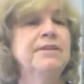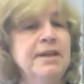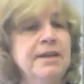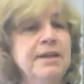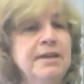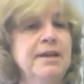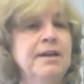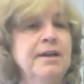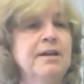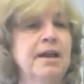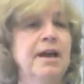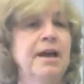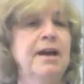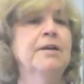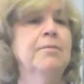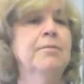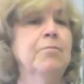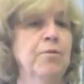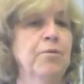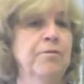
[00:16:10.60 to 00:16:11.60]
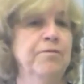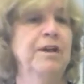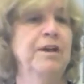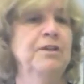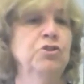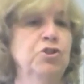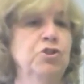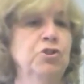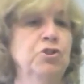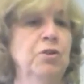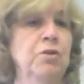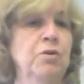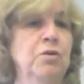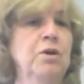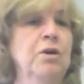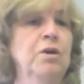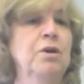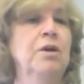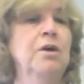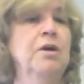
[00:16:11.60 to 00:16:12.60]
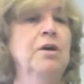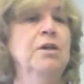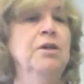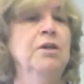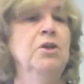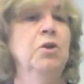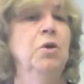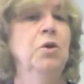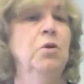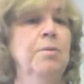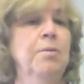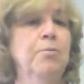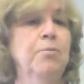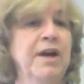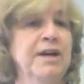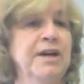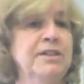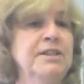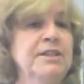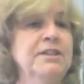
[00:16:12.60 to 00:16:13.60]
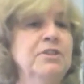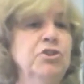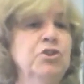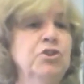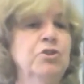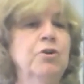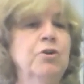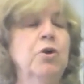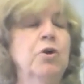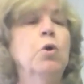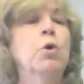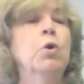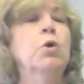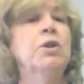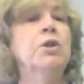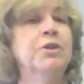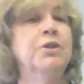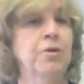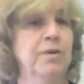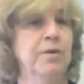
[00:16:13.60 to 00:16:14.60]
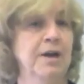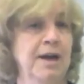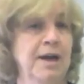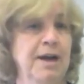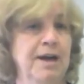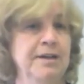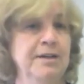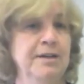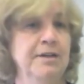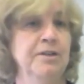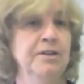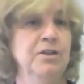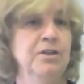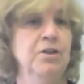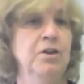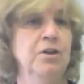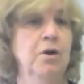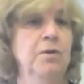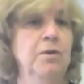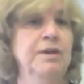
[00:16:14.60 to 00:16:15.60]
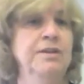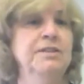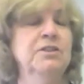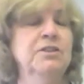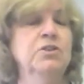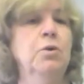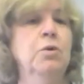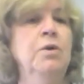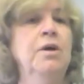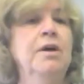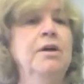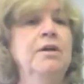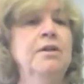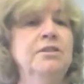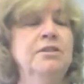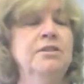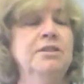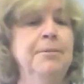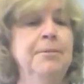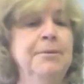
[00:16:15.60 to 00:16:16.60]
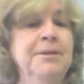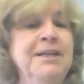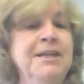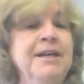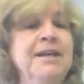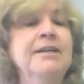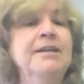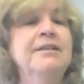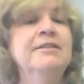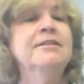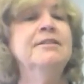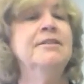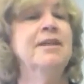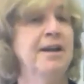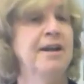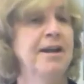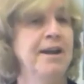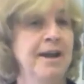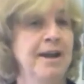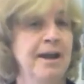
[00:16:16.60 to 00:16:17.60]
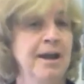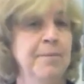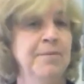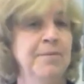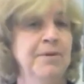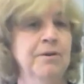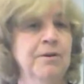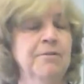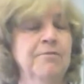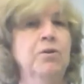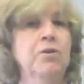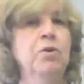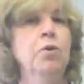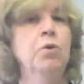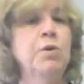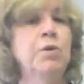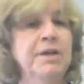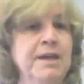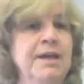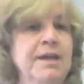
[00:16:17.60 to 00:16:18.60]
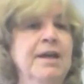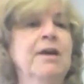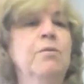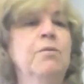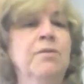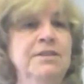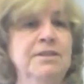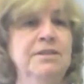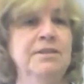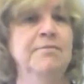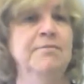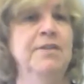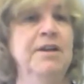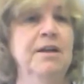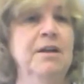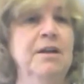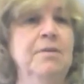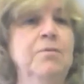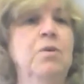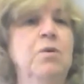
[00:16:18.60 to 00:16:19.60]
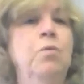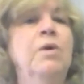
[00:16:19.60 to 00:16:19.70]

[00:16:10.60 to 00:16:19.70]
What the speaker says: thinking like a professional, a practitioner earlier on, and so to get into that habit of looking at what's available,